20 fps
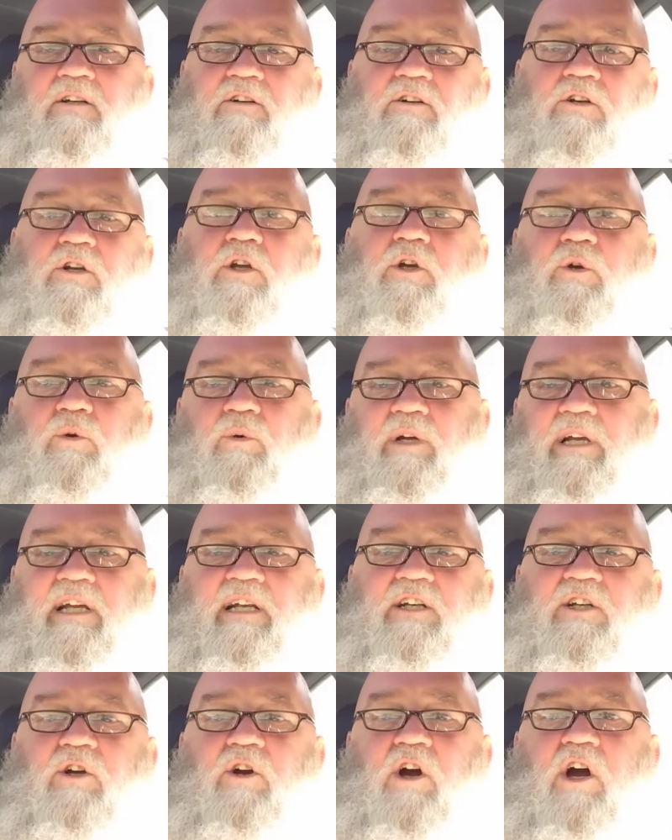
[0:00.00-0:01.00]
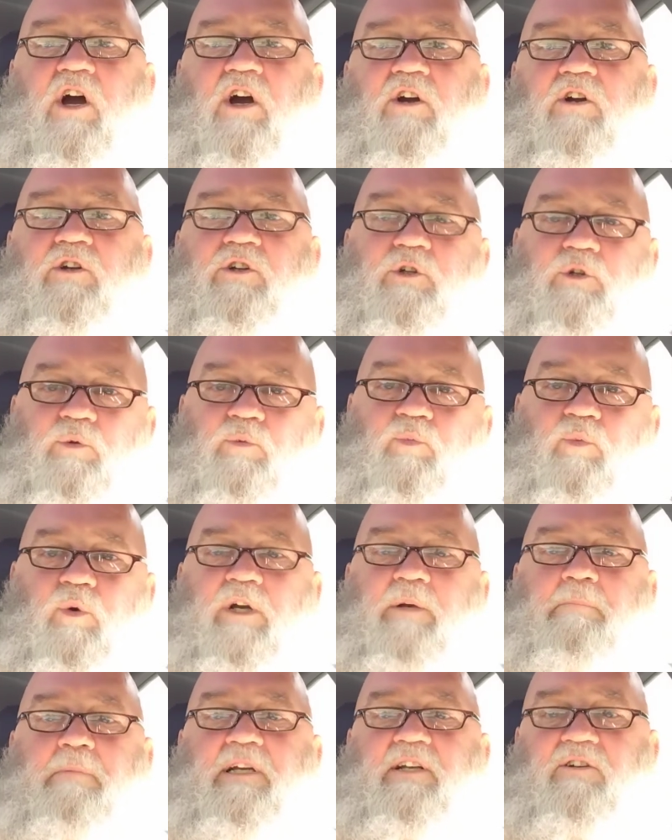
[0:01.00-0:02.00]
knew in your heart you
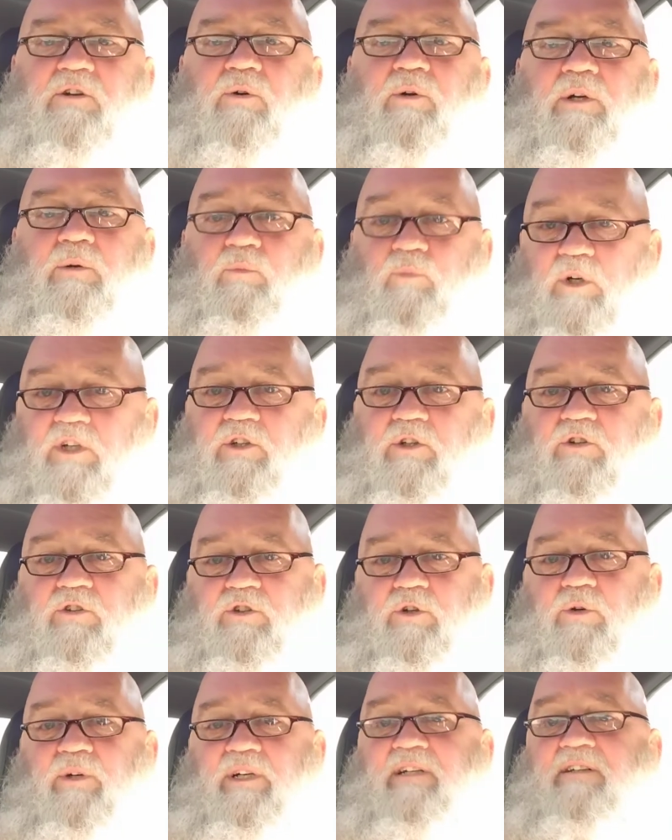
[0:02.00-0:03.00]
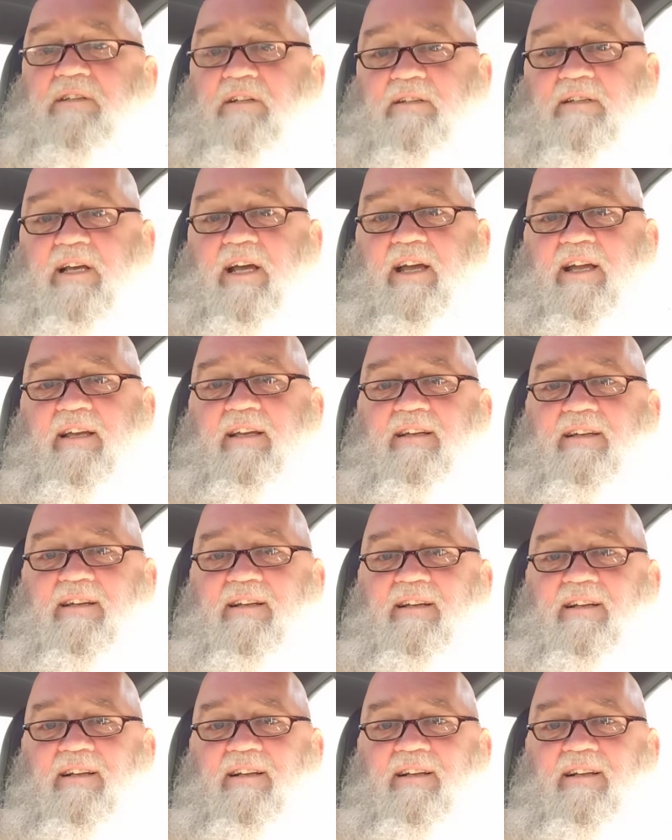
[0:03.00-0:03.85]
would be doing what you're doing today.